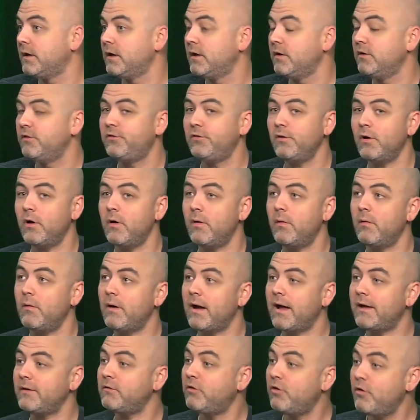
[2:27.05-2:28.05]
So
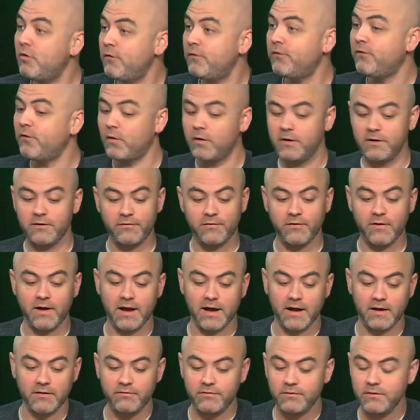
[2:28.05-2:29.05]
at
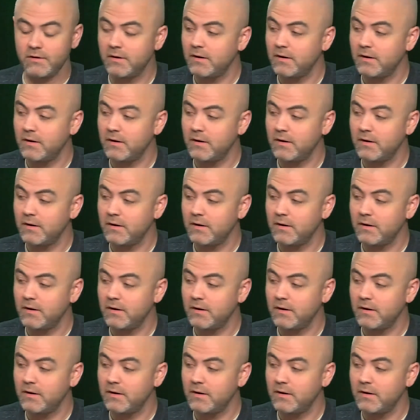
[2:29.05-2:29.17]
2:45.